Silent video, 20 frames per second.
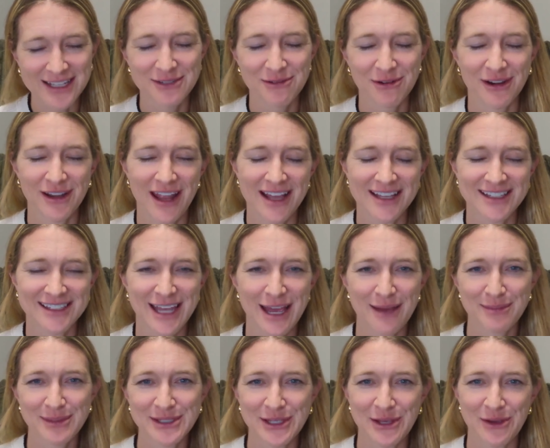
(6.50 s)
to our next
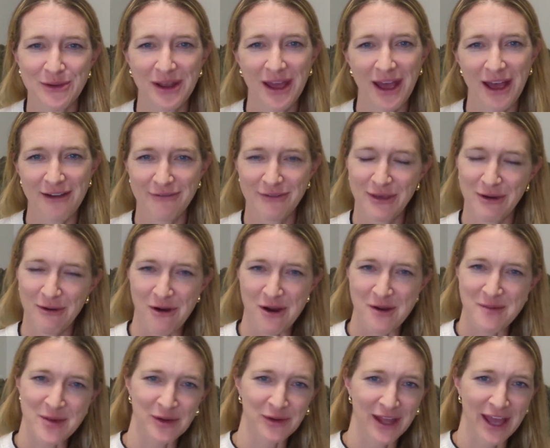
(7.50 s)
episode of the
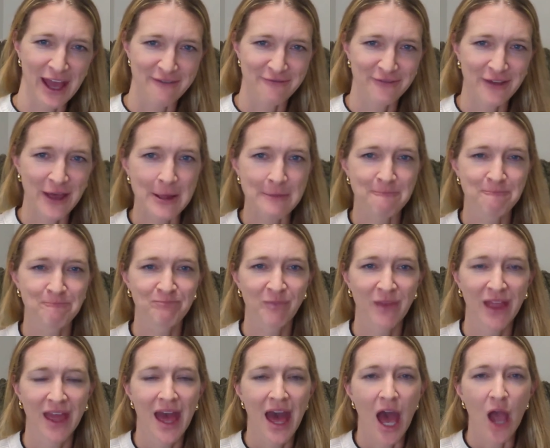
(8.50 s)
Hormone Cafe.
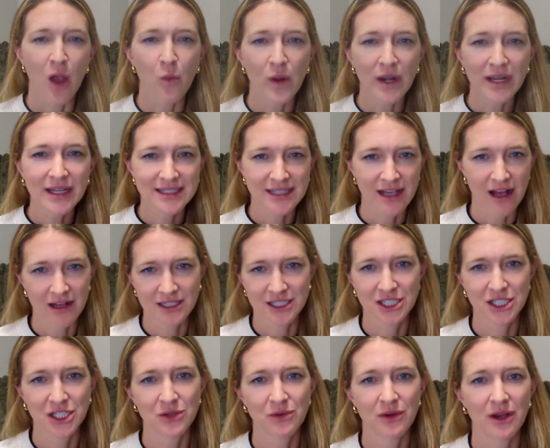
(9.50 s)
I want to talk
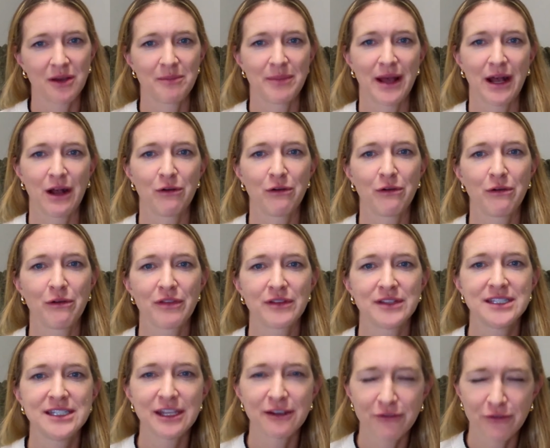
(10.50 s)
to you about
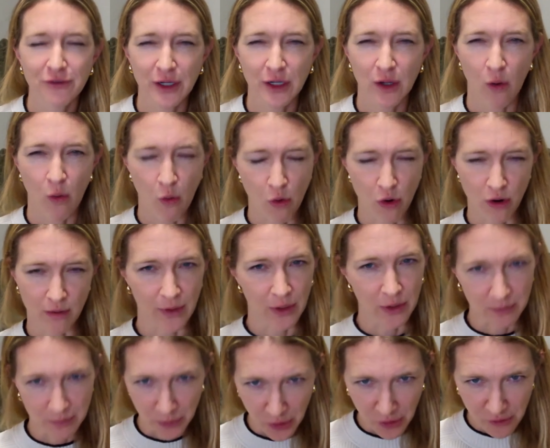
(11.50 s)
different
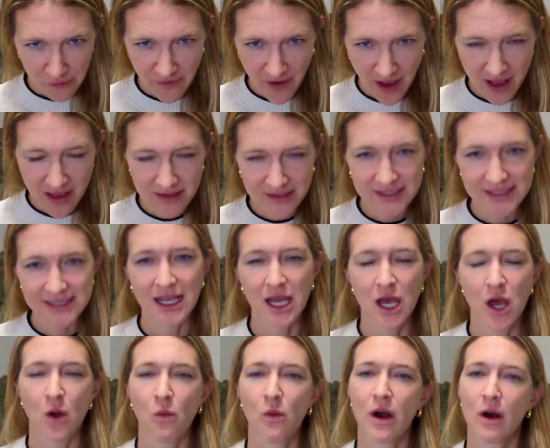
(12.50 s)
hormone profiles,
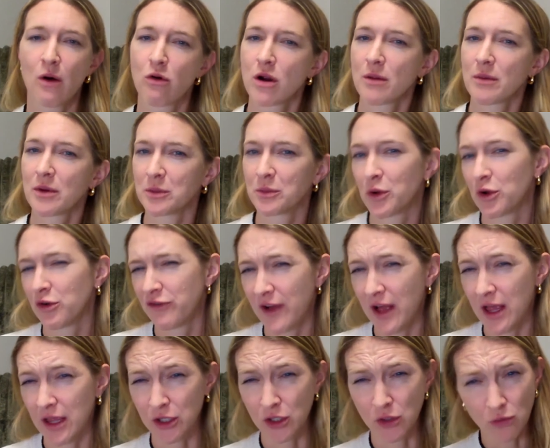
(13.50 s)
what hormone
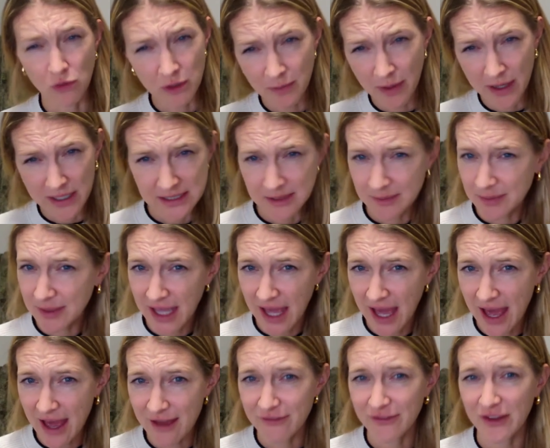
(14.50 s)
profile you could possibly
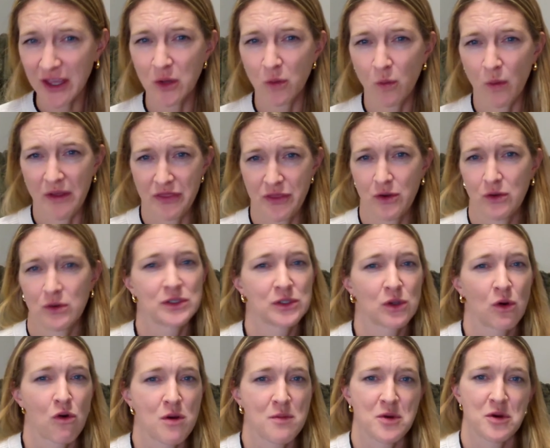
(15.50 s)
have, and what those
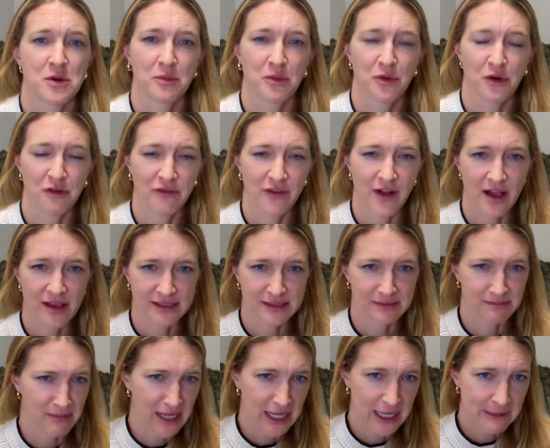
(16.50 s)
hormone
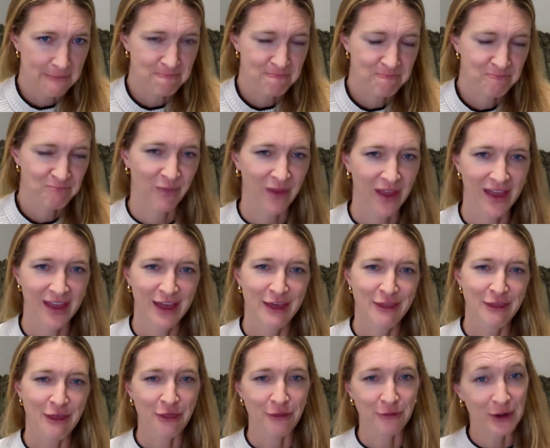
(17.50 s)
profiles mean.
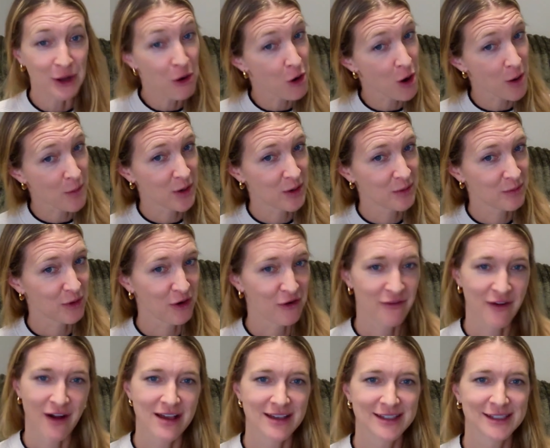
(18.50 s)
The three hormone
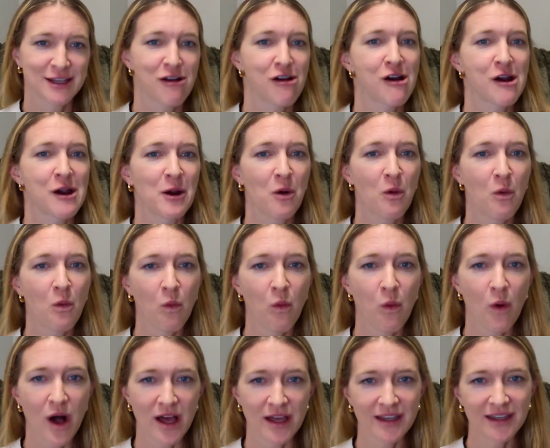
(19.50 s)
profiles are,
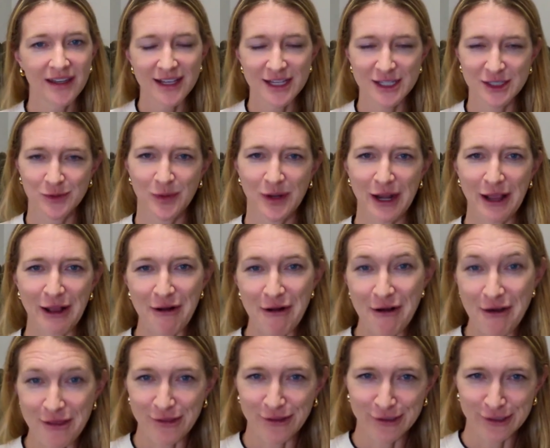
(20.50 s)
one is what I
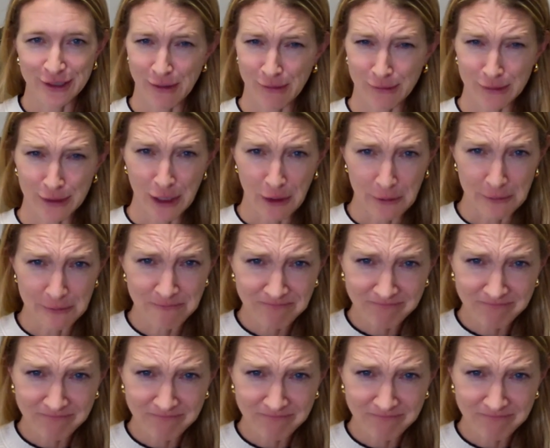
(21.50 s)
call the low-low.